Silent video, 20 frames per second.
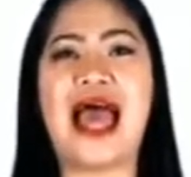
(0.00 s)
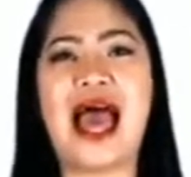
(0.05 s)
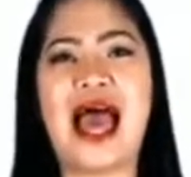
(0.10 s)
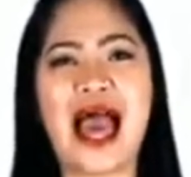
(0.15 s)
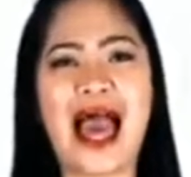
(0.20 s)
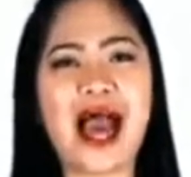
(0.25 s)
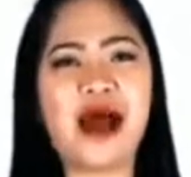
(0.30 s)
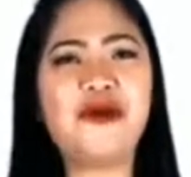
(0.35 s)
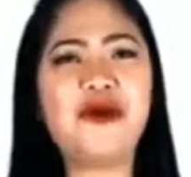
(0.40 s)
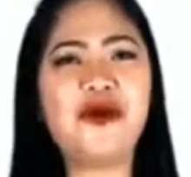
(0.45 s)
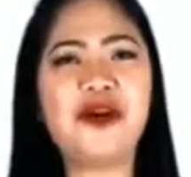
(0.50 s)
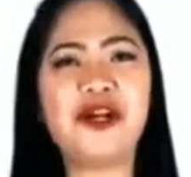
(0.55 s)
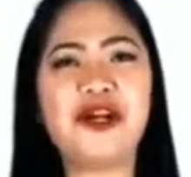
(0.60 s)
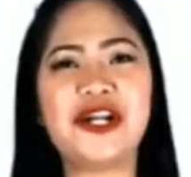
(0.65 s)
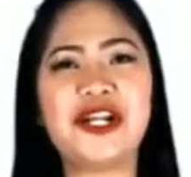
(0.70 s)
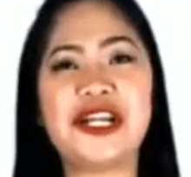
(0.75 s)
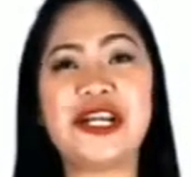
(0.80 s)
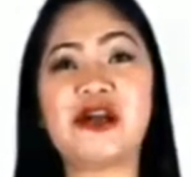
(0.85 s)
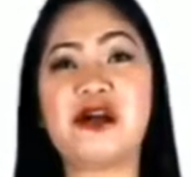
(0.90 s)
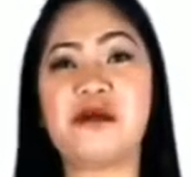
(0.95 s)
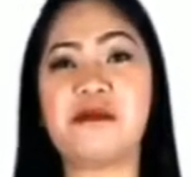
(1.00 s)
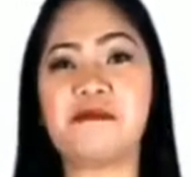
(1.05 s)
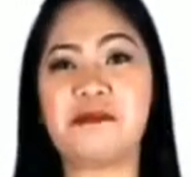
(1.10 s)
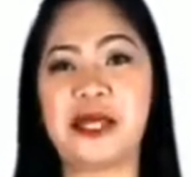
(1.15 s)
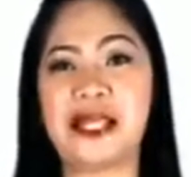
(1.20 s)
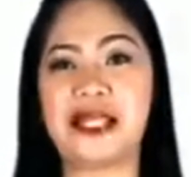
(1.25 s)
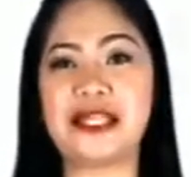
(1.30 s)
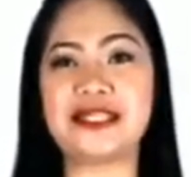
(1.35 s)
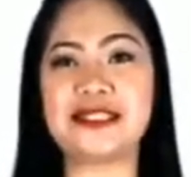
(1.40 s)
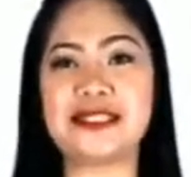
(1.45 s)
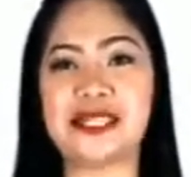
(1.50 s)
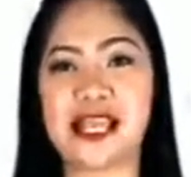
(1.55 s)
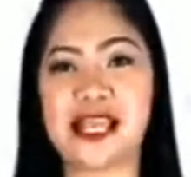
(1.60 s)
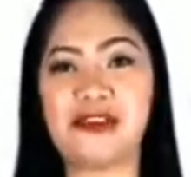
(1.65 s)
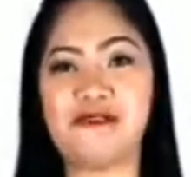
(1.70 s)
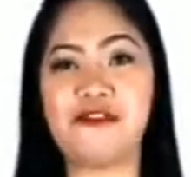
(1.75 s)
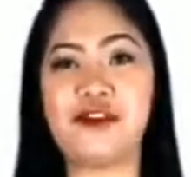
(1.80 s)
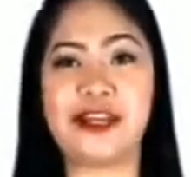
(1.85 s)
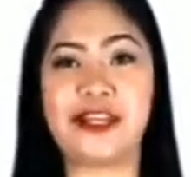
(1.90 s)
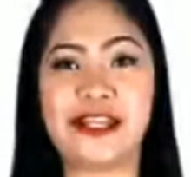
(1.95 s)
Our learning competency
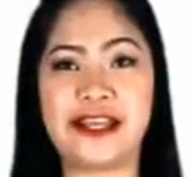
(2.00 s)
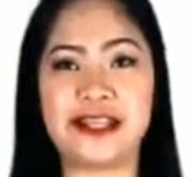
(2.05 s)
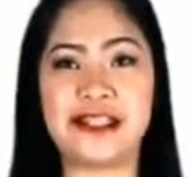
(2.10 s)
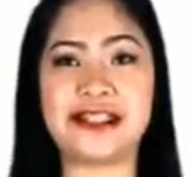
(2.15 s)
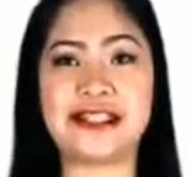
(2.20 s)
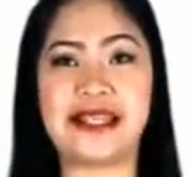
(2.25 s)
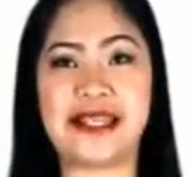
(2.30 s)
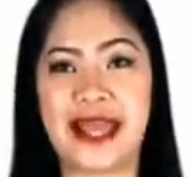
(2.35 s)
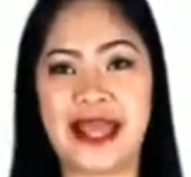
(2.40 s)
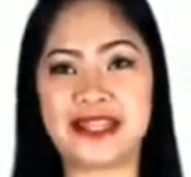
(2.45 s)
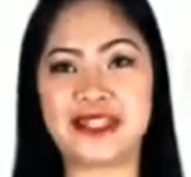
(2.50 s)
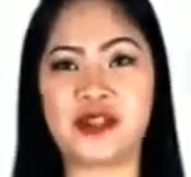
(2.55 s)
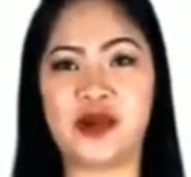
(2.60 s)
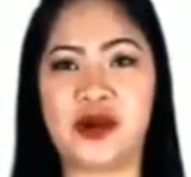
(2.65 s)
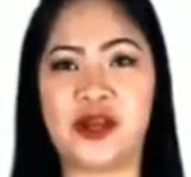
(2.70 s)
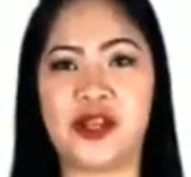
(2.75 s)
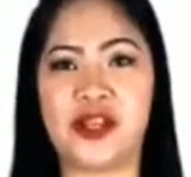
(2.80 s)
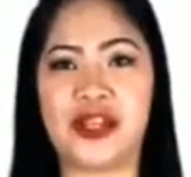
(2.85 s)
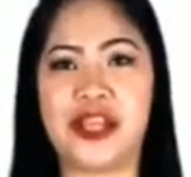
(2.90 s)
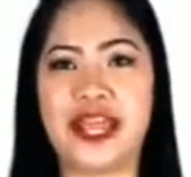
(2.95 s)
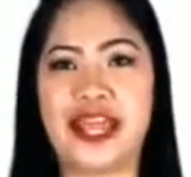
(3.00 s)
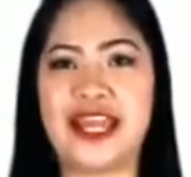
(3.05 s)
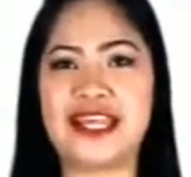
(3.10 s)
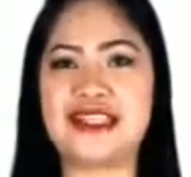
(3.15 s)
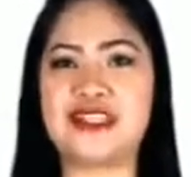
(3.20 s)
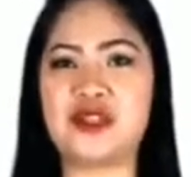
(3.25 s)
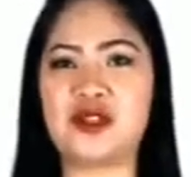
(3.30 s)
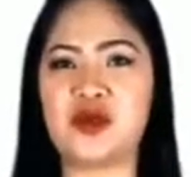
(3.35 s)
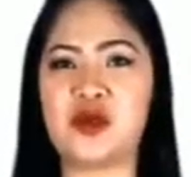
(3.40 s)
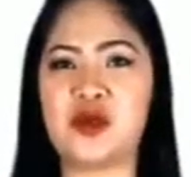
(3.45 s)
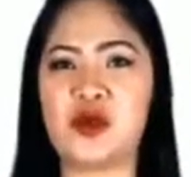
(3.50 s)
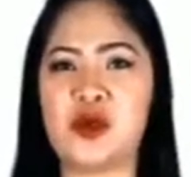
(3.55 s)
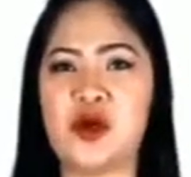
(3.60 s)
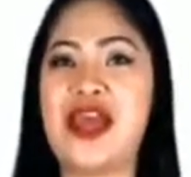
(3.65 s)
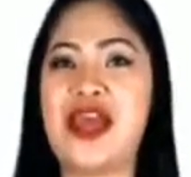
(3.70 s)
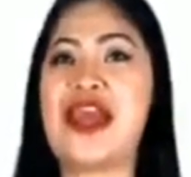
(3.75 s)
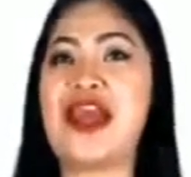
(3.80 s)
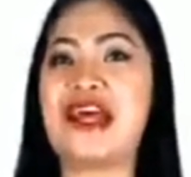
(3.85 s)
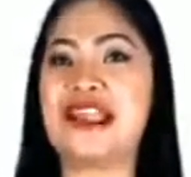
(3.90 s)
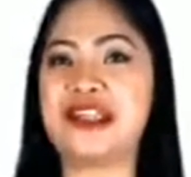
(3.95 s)
for this lesson is to
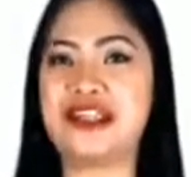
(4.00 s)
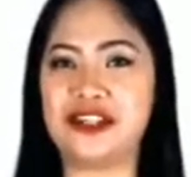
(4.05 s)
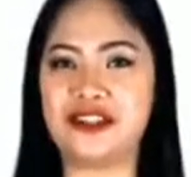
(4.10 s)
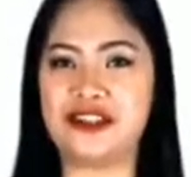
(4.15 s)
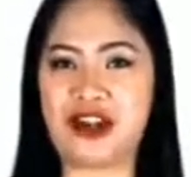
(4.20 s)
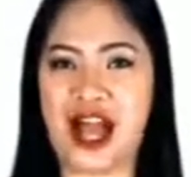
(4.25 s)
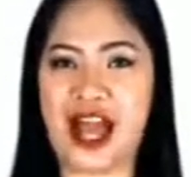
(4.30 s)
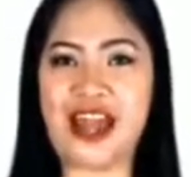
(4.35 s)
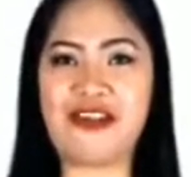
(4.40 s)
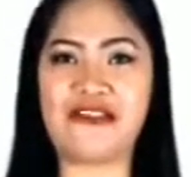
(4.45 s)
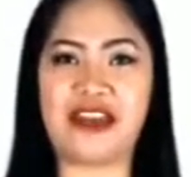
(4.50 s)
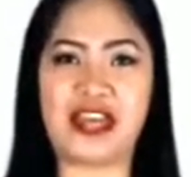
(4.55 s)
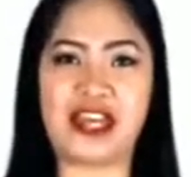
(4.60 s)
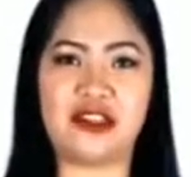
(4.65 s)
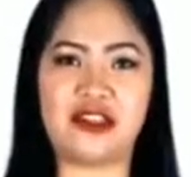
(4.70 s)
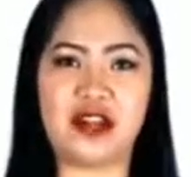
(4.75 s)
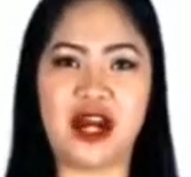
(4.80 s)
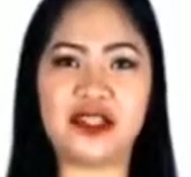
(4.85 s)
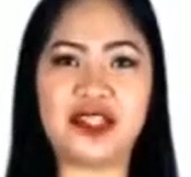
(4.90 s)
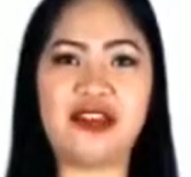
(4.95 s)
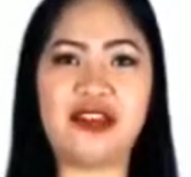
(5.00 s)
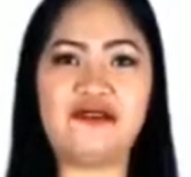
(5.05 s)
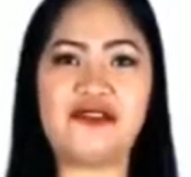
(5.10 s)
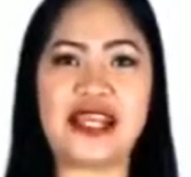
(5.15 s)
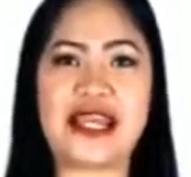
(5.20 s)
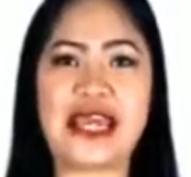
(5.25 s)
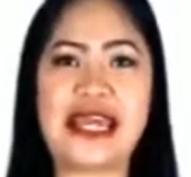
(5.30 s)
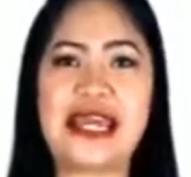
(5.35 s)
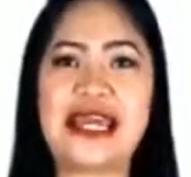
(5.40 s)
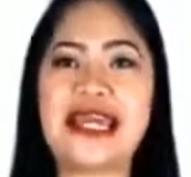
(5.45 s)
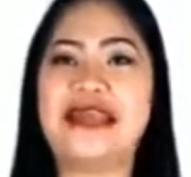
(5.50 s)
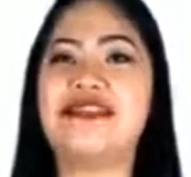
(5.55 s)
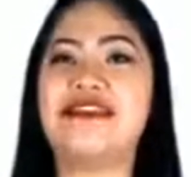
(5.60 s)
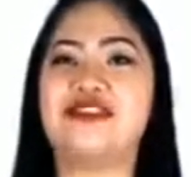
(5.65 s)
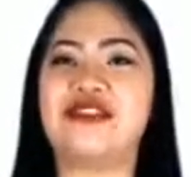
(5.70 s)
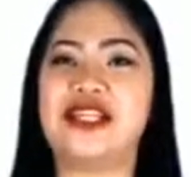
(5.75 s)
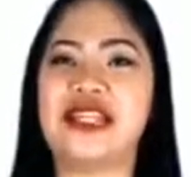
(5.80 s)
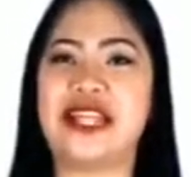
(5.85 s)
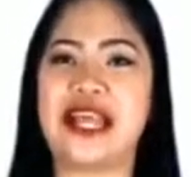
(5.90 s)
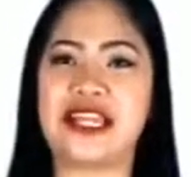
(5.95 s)
derive inductively the
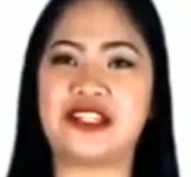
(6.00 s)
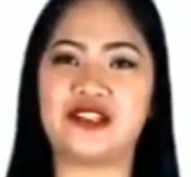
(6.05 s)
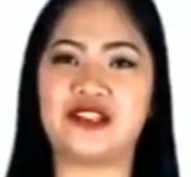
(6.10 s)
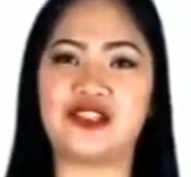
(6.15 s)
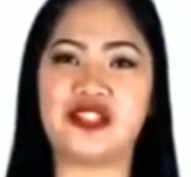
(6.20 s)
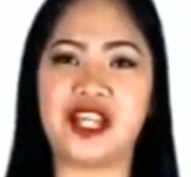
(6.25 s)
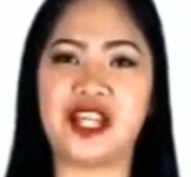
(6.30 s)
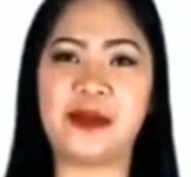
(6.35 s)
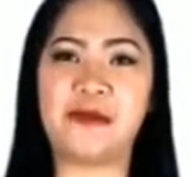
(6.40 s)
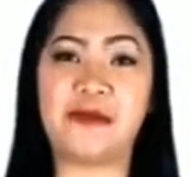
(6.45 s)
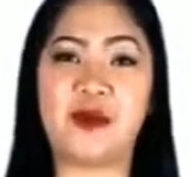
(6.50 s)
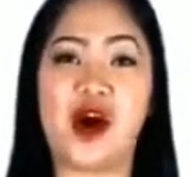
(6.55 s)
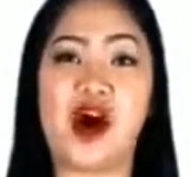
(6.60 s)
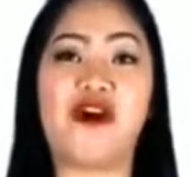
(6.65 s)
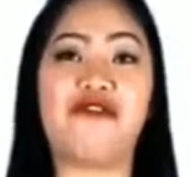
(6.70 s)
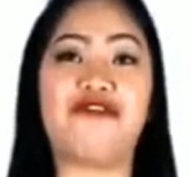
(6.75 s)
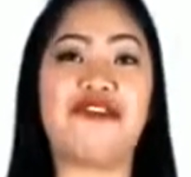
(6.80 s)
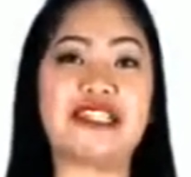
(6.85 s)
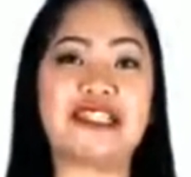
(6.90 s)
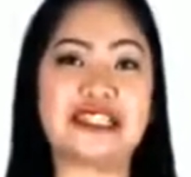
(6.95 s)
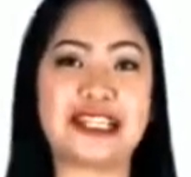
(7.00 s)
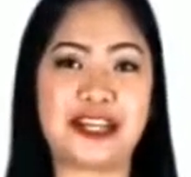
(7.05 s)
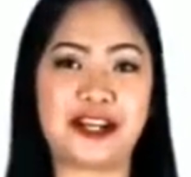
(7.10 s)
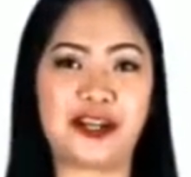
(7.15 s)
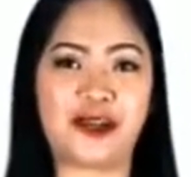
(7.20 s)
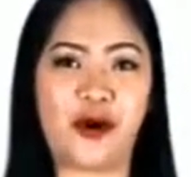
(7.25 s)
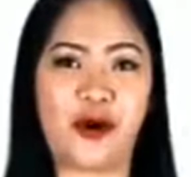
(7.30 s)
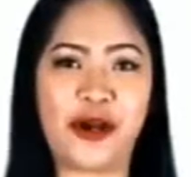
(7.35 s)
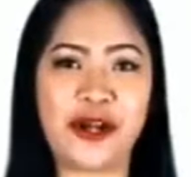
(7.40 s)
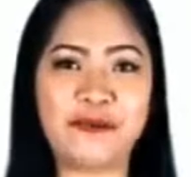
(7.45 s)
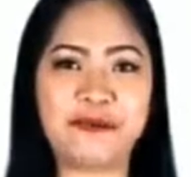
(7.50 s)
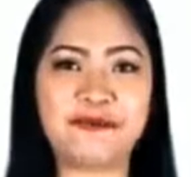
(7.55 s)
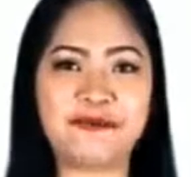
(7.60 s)
relationship of exterior